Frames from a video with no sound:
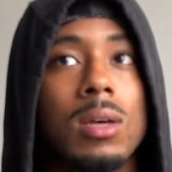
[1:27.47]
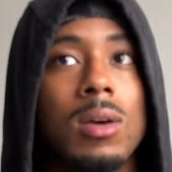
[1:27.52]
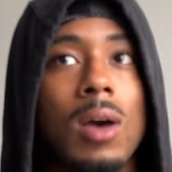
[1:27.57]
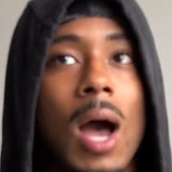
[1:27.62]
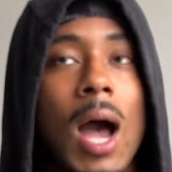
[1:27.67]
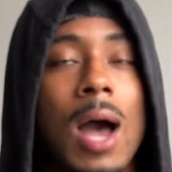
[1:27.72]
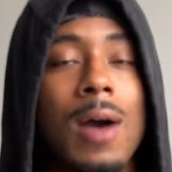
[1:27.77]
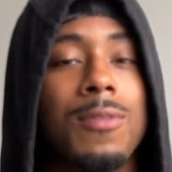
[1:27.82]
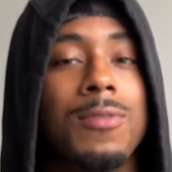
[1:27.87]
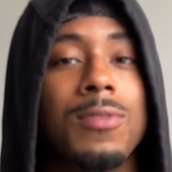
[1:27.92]

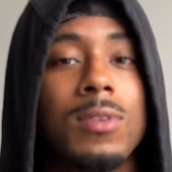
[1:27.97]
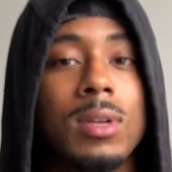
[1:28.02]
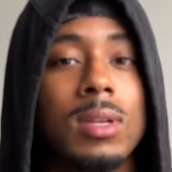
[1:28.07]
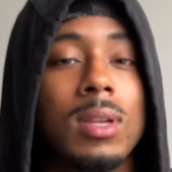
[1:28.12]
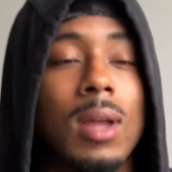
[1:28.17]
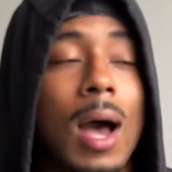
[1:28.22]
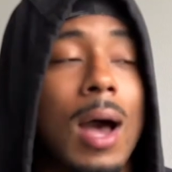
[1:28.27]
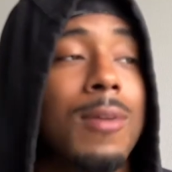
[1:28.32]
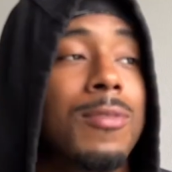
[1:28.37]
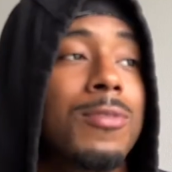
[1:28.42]
I feel
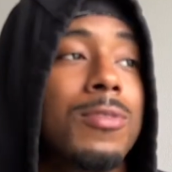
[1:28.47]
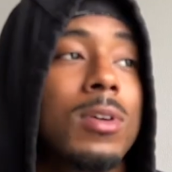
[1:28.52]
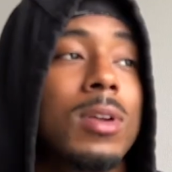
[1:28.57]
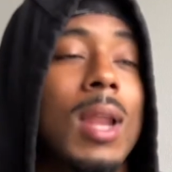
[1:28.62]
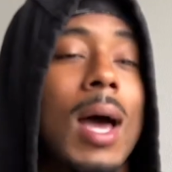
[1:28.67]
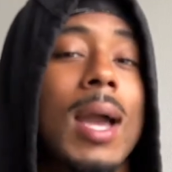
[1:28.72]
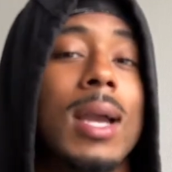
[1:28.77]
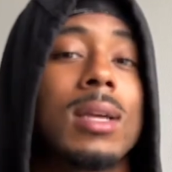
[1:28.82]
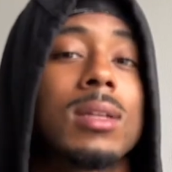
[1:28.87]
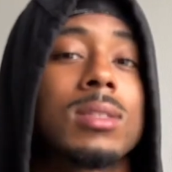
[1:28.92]

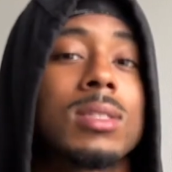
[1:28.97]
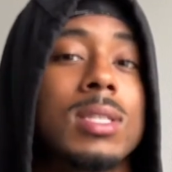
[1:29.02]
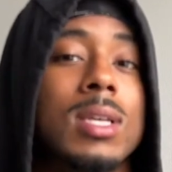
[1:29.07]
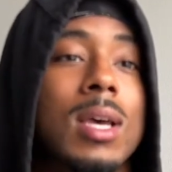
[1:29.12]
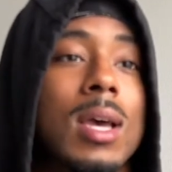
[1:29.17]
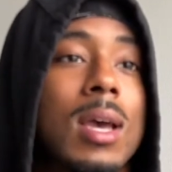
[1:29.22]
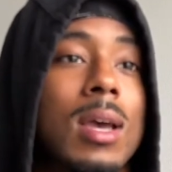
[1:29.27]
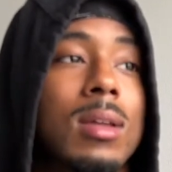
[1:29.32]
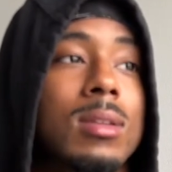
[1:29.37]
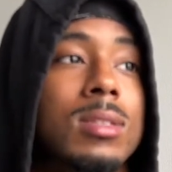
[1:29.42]
like
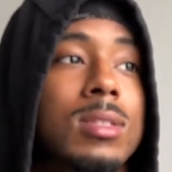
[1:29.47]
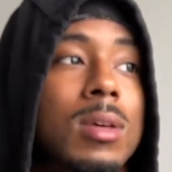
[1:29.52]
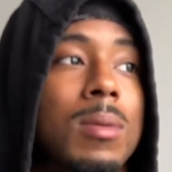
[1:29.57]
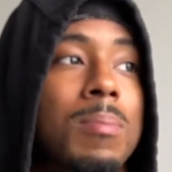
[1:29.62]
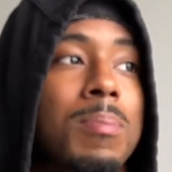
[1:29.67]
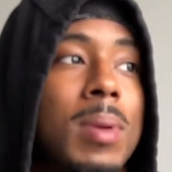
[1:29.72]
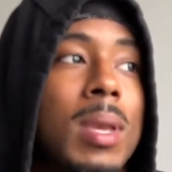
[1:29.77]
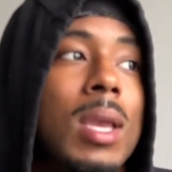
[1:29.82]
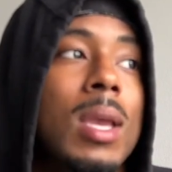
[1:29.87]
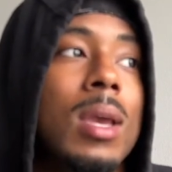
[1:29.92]
to
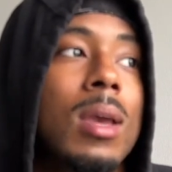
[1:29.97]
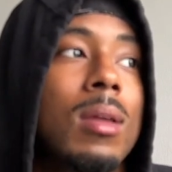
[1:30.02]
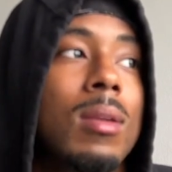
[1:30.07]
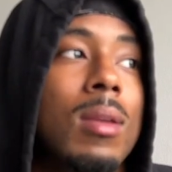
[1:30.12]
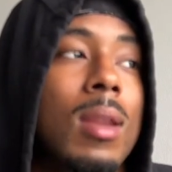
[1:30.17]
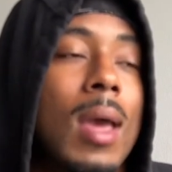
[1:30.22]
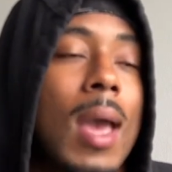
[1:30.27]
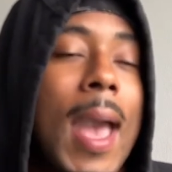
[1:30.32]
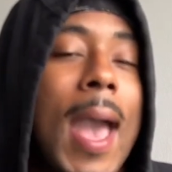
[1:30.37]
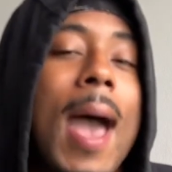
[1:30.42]

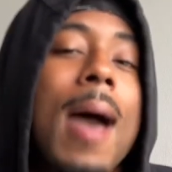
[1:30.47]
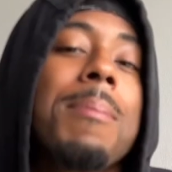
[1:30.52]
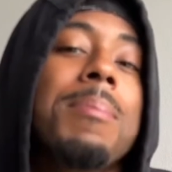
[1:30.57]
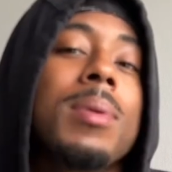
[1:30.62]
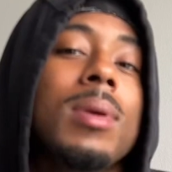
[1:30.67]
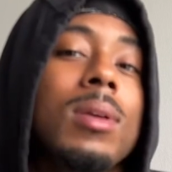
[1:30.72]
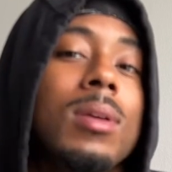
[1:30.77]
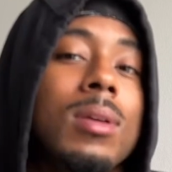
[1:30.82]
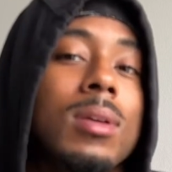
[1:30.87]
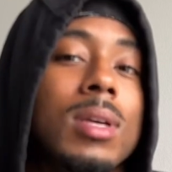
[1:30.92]
being
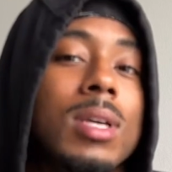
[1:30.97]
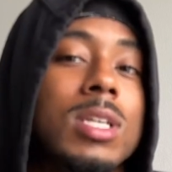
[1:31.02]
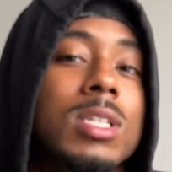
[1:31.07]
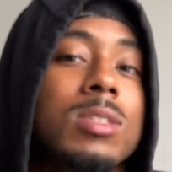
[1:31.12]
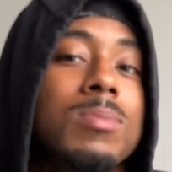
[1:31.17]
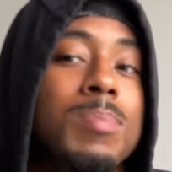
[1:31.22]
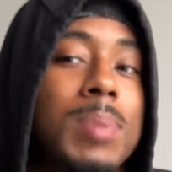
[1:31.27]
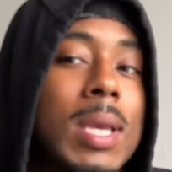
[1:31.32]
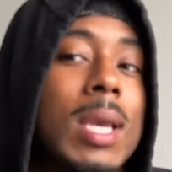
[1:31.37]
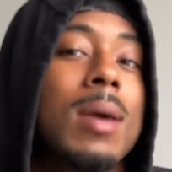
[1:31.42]
happy is
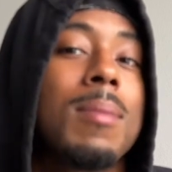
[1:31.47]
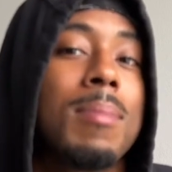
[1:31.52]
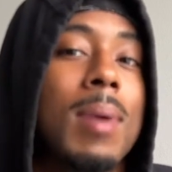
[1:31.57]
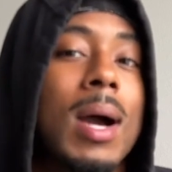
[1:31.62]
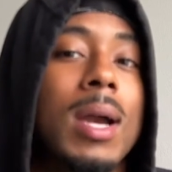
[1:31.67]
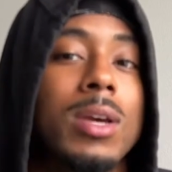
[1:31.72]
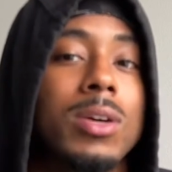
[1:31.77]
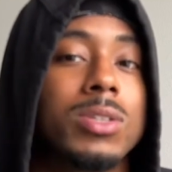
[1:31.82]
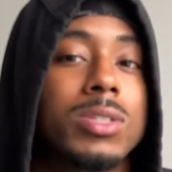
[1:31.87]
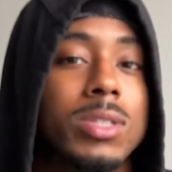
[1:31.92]
being
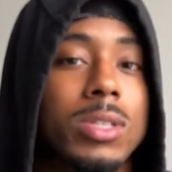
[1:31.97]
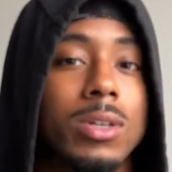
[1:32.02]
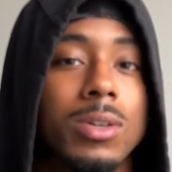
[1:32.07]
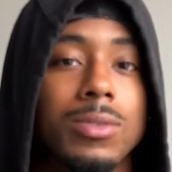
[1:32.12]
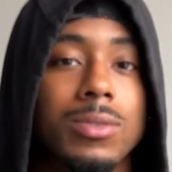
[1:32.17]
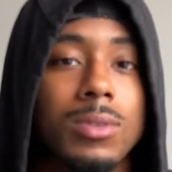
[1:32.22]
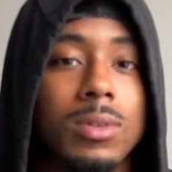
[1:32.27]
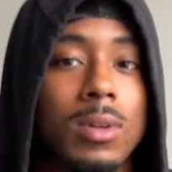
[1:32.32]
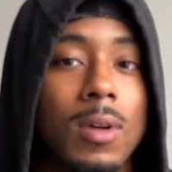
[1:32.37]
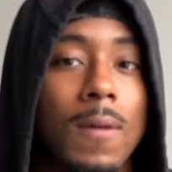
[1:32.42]
by yourself.